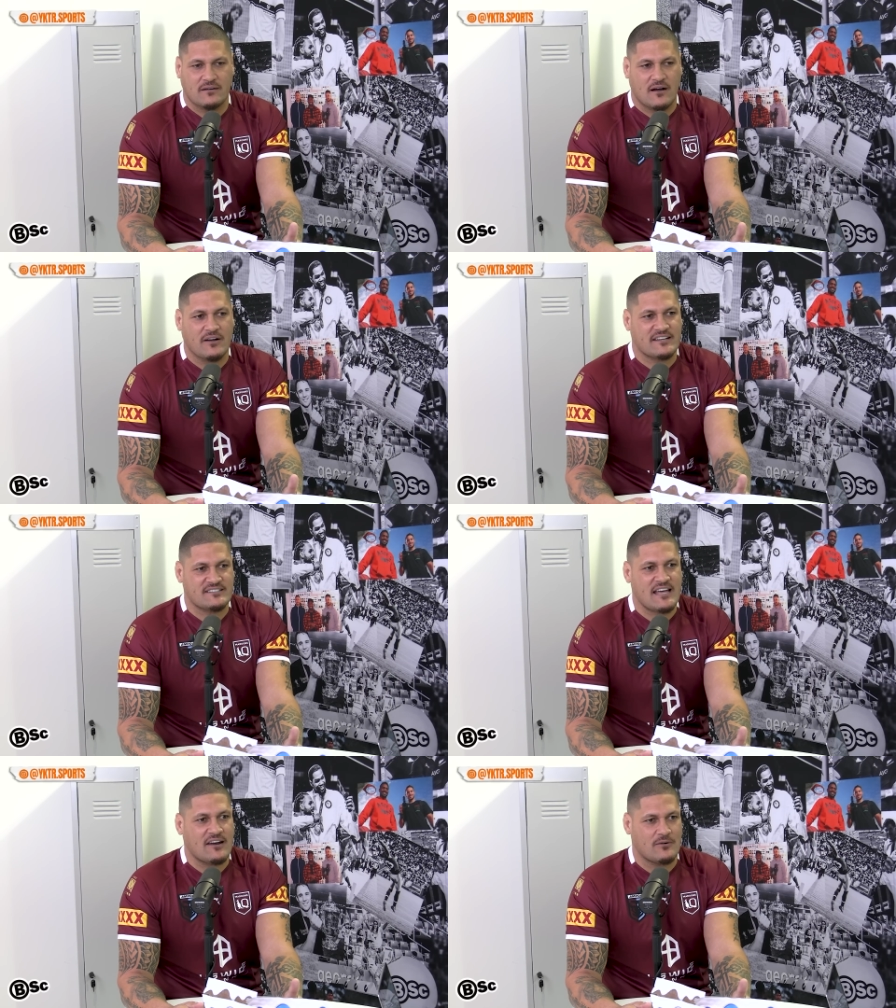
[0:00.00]
I'll get it
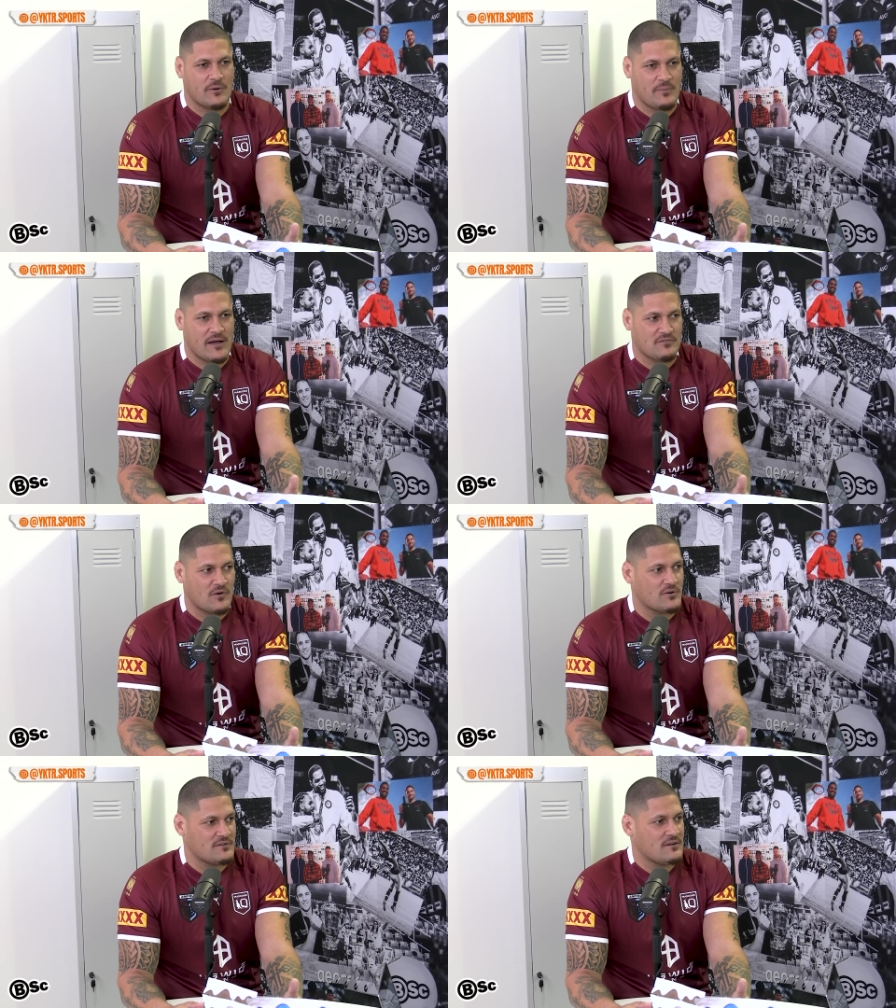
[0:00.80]
tatted on my back if I
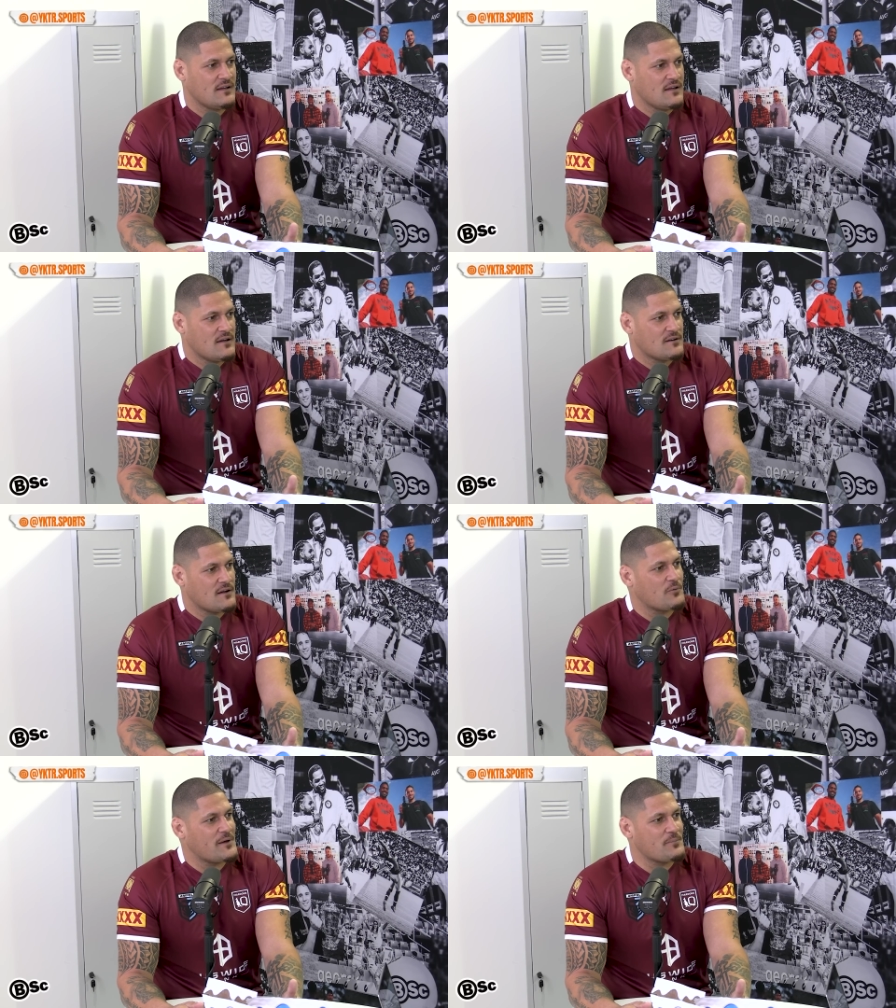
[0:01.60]
want. You
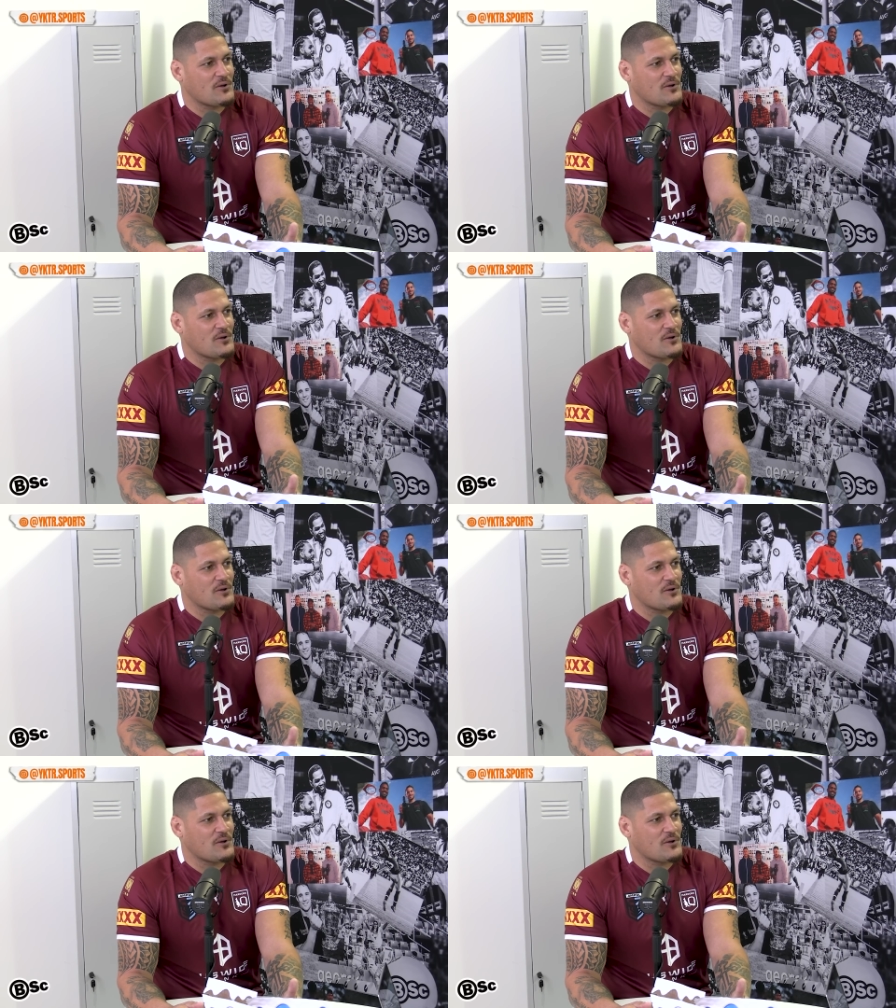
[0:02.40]
know what I mean?